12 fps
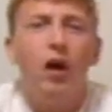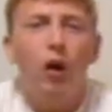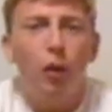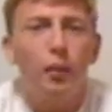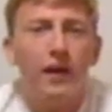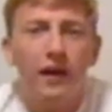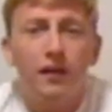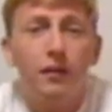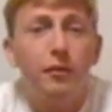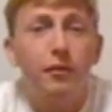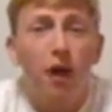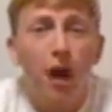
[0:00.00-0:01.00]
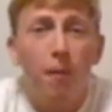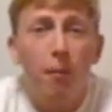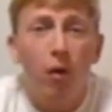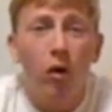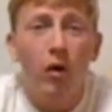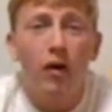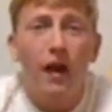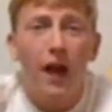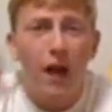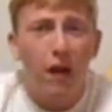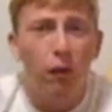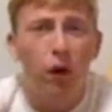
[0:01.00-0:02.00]
Hope you guys subscribe more
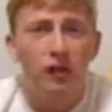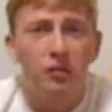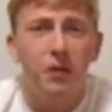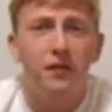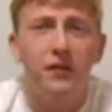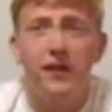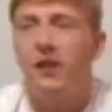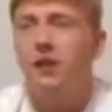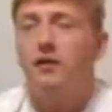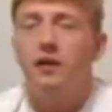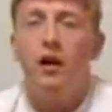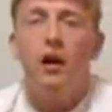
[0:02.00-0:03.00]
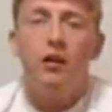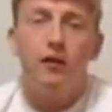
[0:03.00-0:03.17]
and watch my videos.